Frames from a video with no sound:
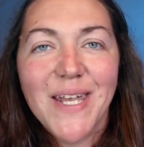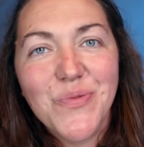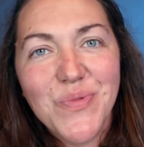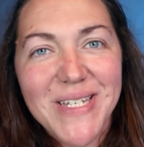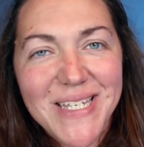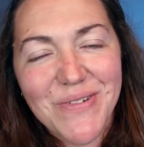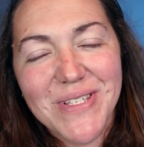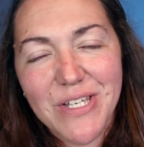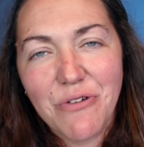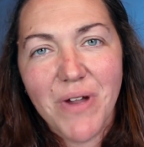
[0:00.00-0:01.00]
And in winter
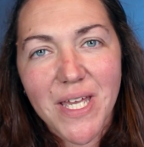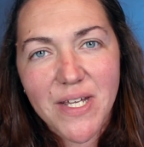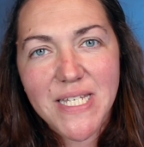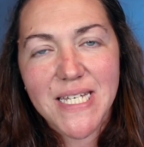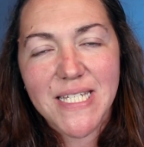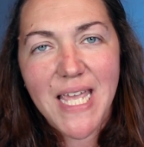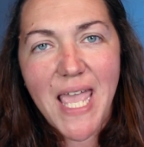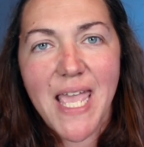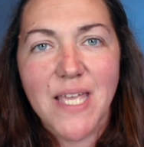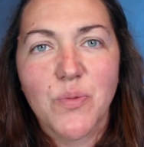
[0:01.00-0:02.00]
it's a great idea to
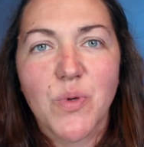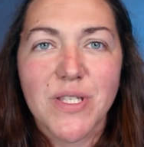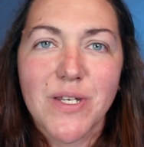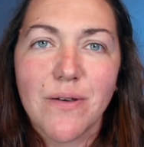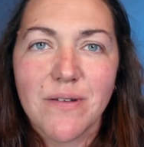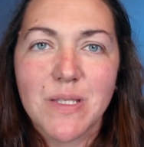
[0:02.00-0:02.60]
add what's known